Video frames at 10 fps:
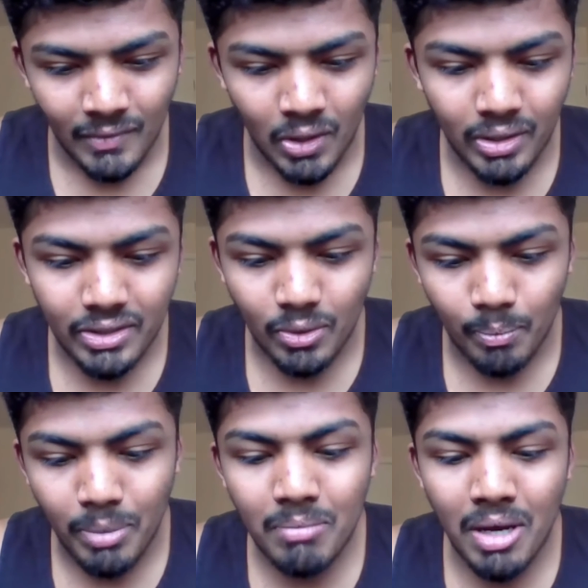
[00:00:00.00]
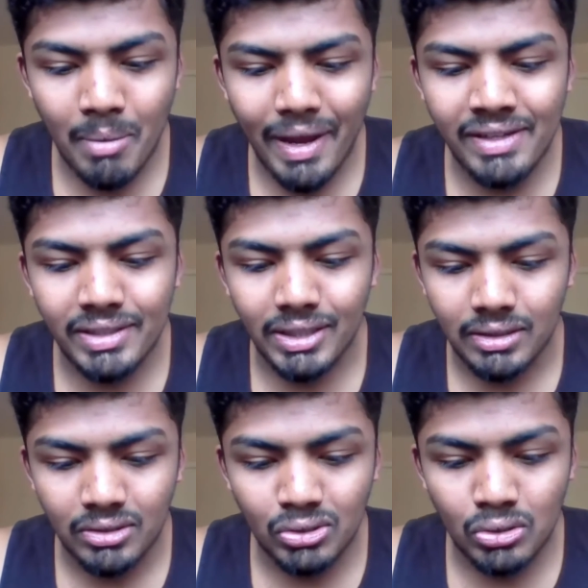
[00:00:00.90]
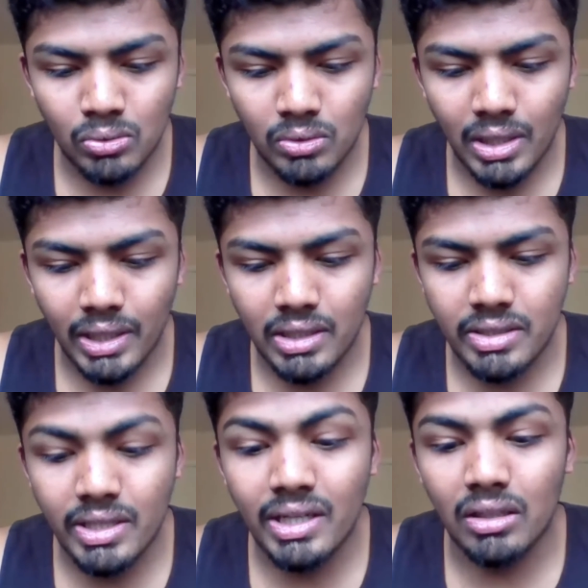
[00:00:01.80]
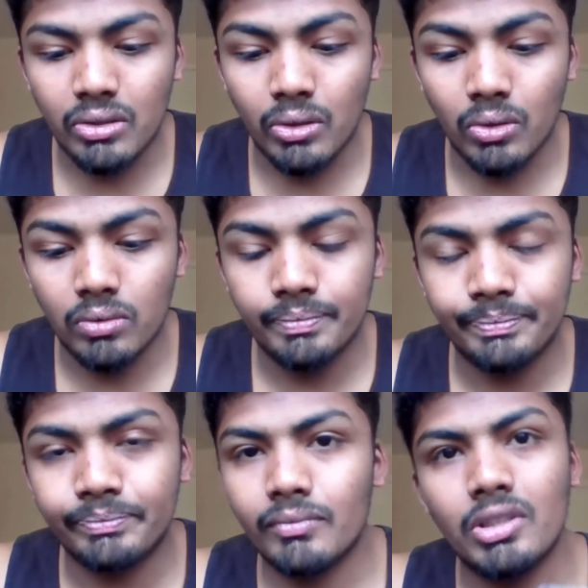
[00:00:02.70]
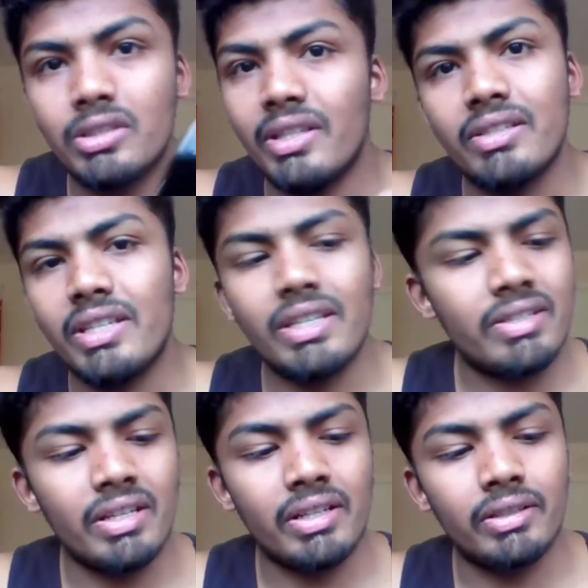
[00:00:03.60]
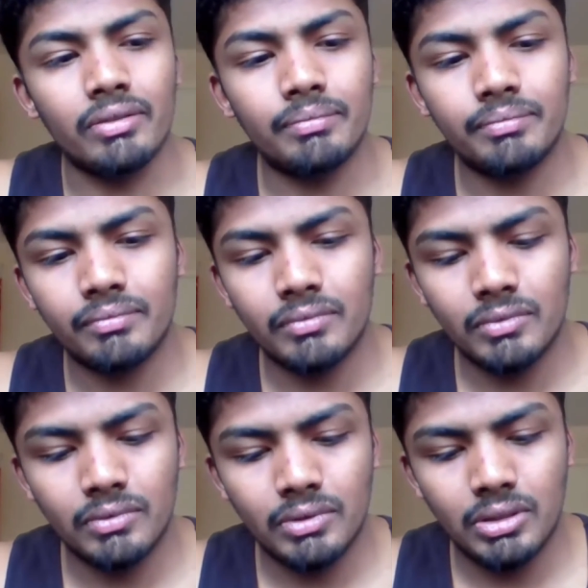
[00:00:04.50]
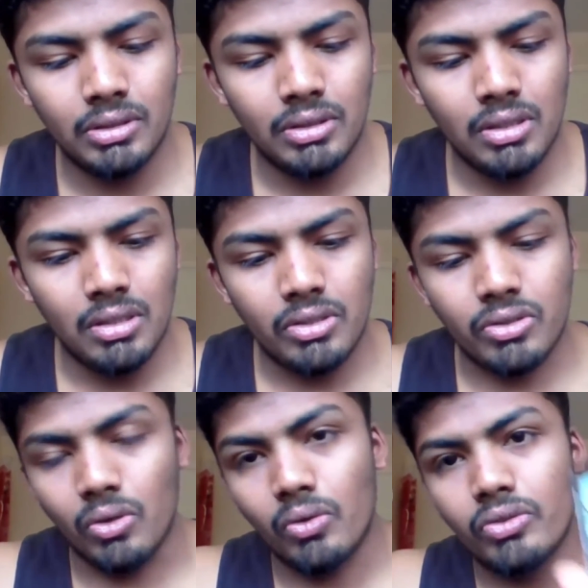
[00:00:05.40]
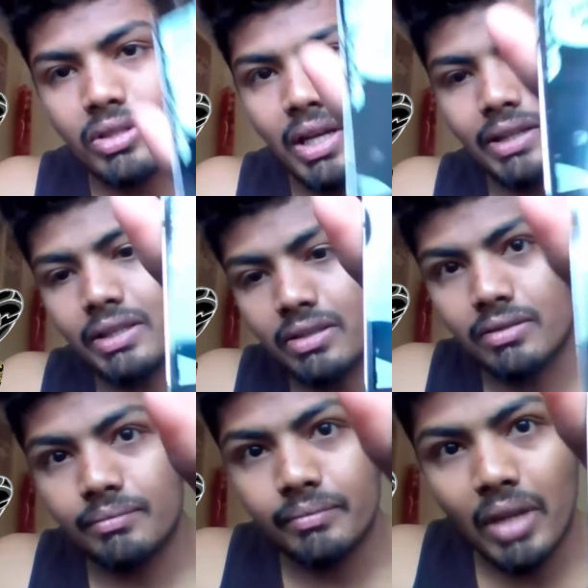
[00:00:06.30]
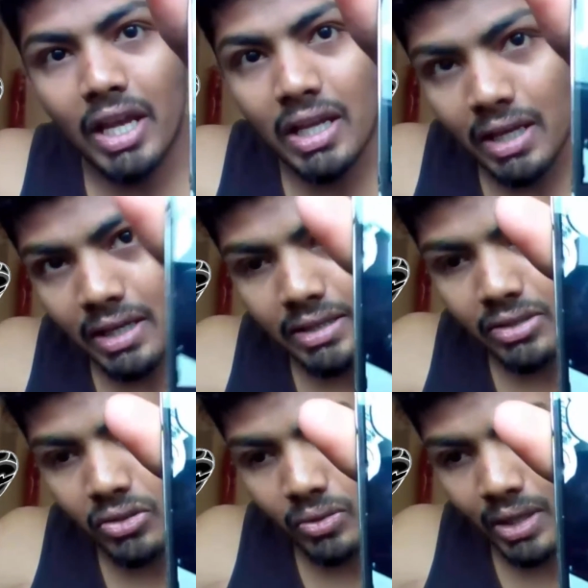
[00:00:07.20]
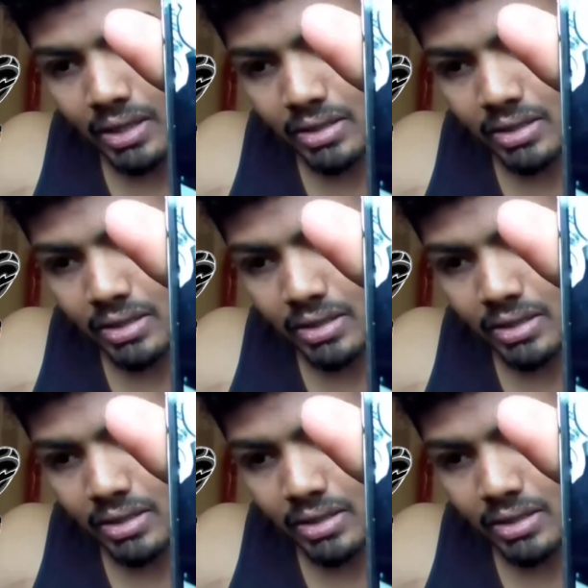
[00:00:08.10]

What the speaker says: Okay, so Big Mom enter through like a circle door, since he's circle. So it's like this, as you can